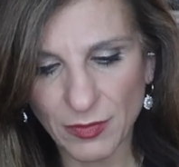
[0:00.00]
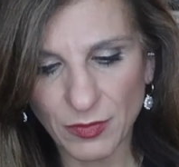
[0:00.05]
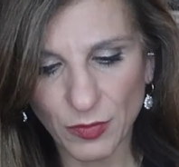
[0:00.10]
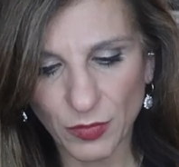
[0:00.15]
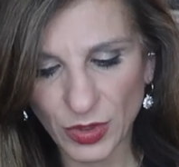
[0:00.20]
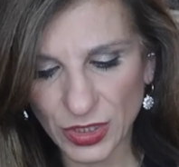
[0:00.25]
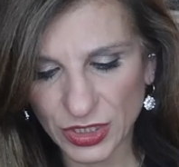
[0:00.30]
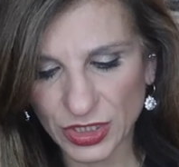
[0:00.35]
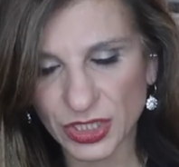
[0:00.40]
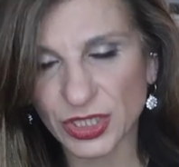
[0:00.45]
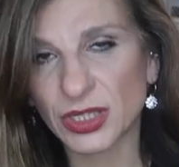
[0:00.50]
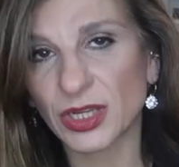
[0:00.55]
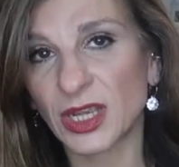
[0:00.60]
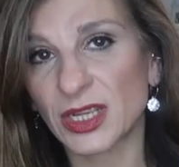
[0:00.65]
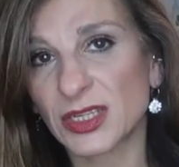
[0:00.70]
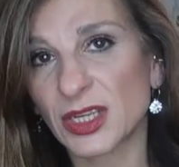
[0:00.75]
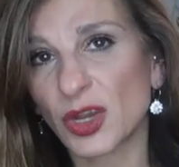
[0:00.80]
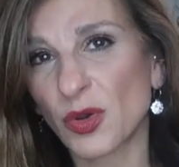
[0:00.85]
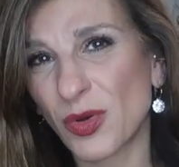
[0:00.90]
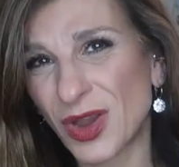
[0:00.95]
which
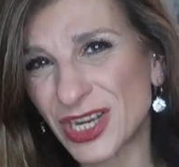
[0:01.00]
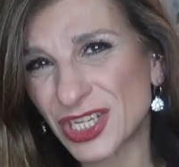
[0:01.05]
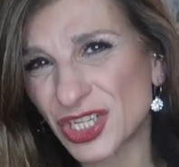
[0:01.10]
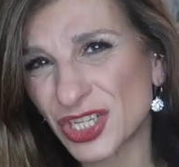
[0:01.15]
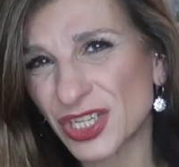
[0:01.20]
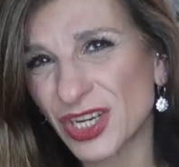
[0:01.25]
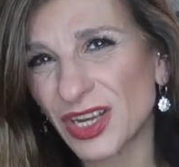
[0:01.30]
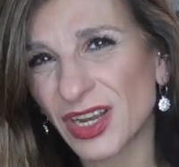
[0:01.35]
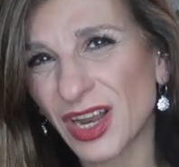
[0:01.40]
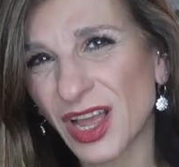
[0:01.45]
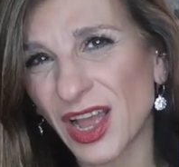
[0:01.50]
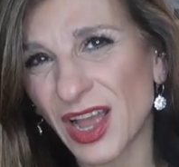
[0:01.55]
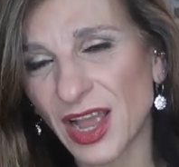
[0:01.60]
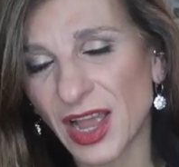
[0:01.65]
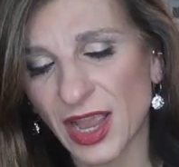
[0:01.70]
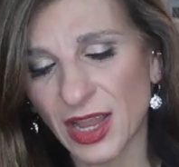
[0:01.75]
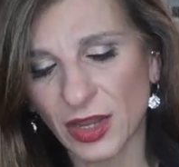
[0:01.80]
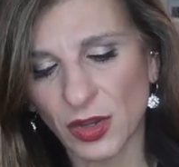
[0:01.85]
is a question I